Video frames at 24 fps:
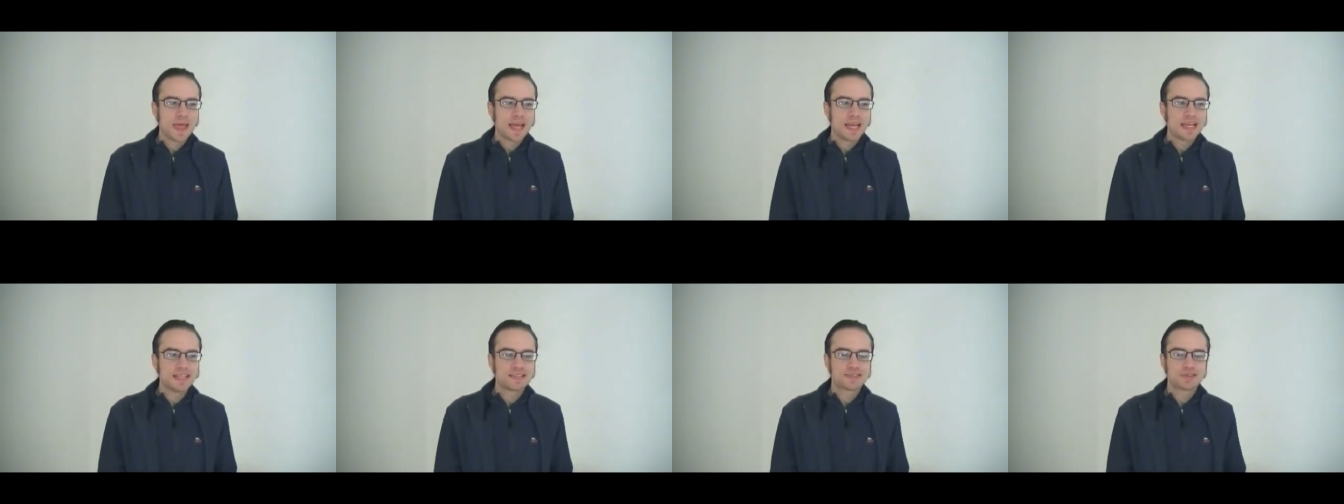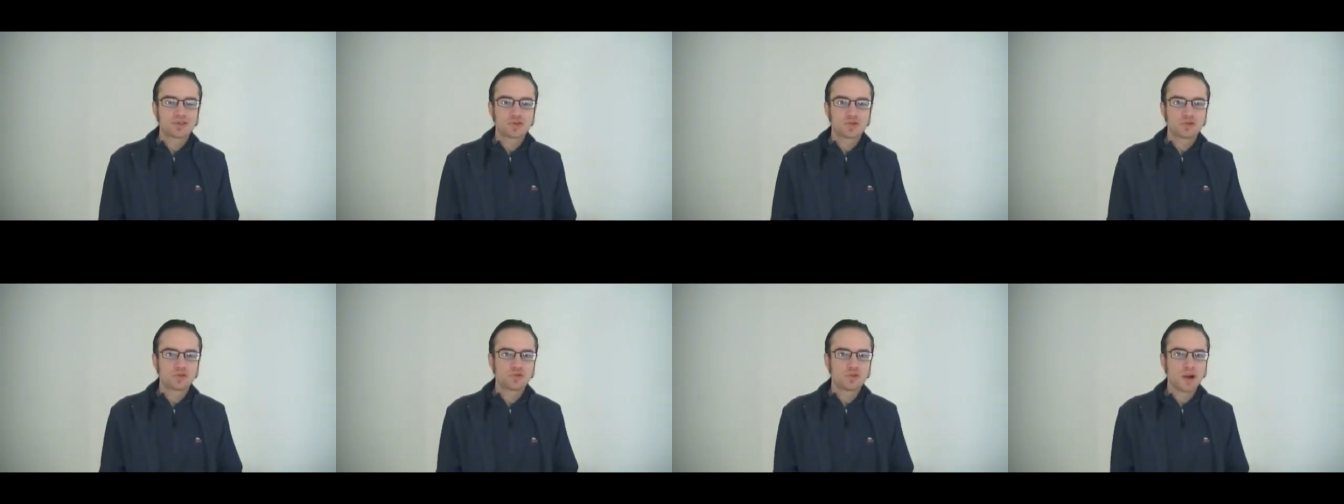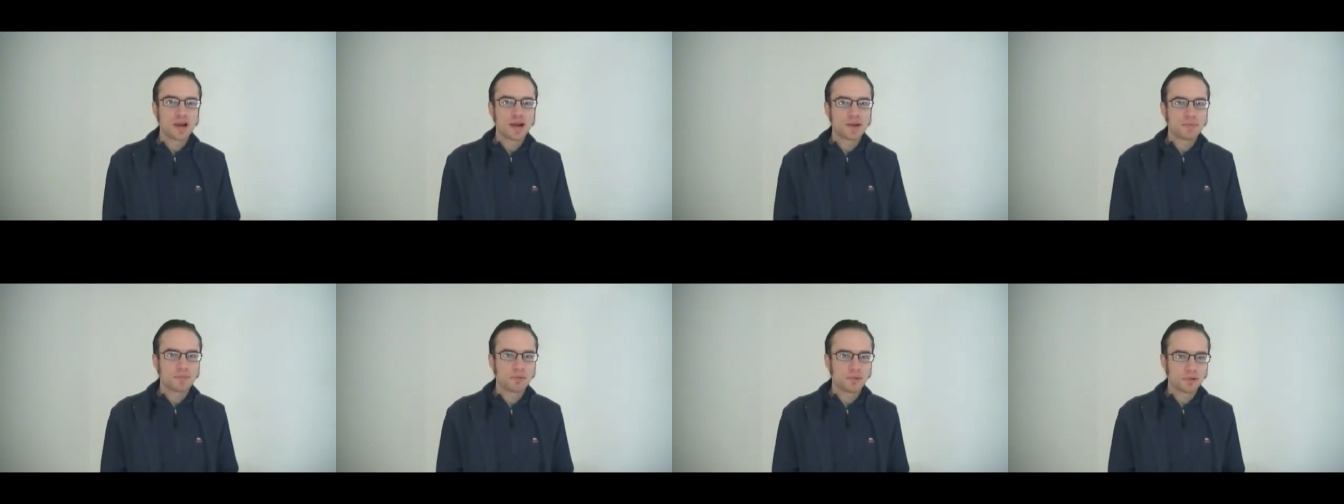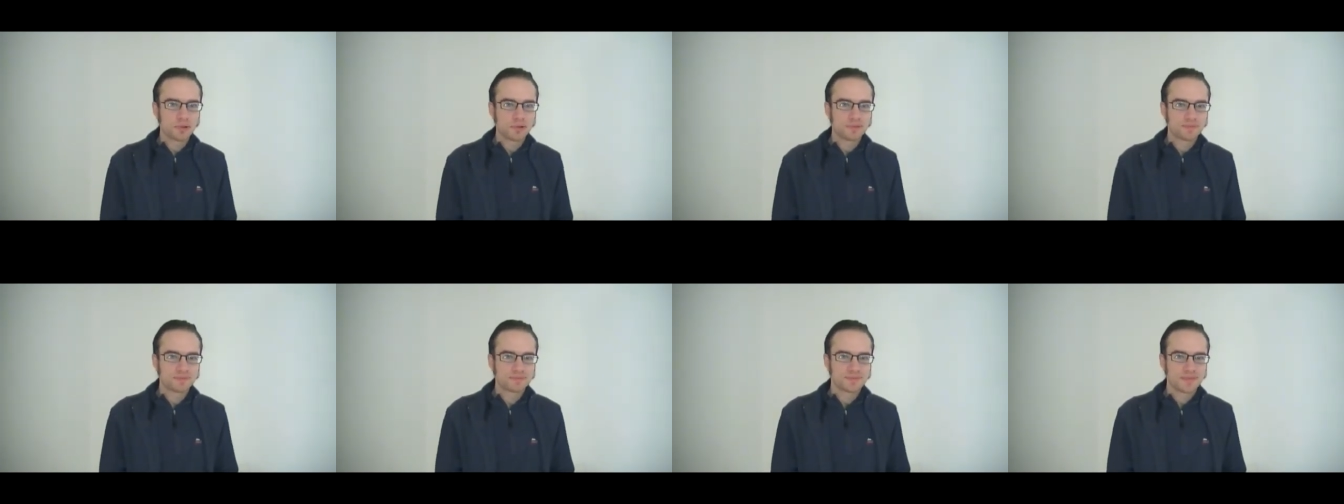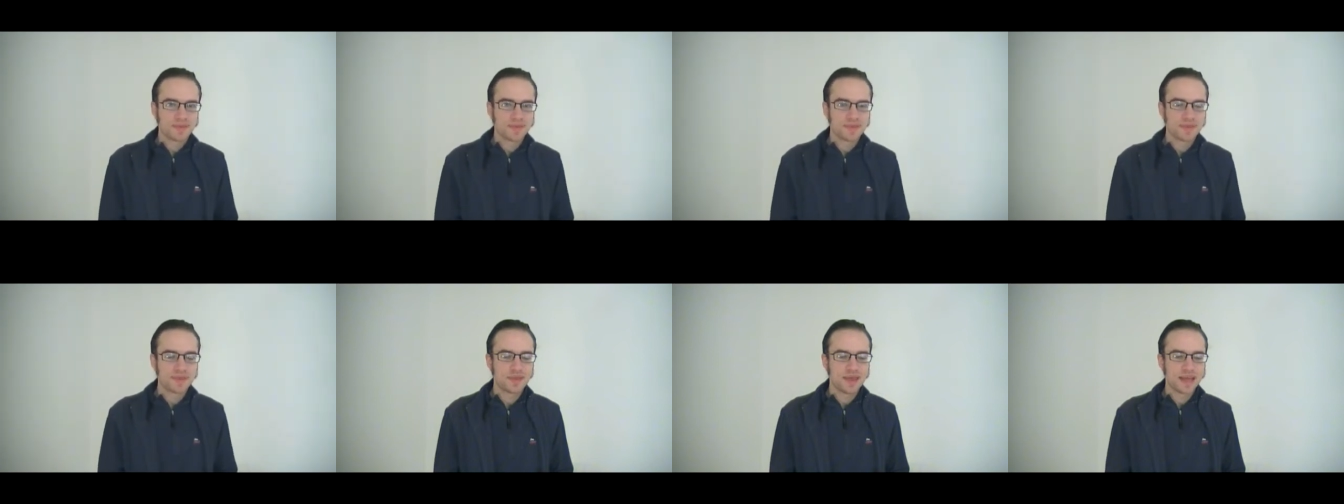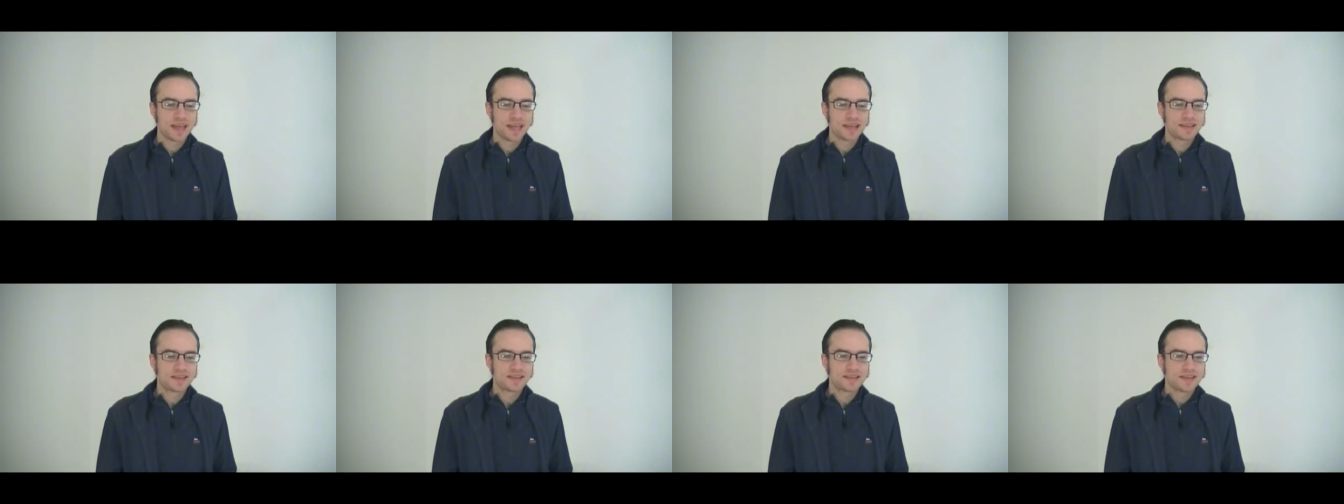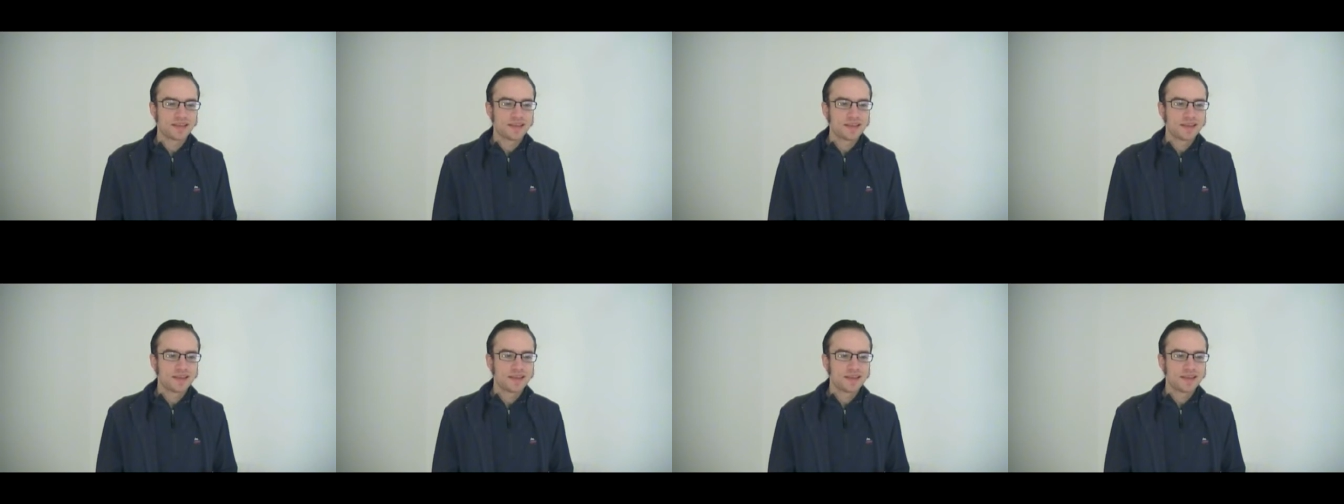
it's credible that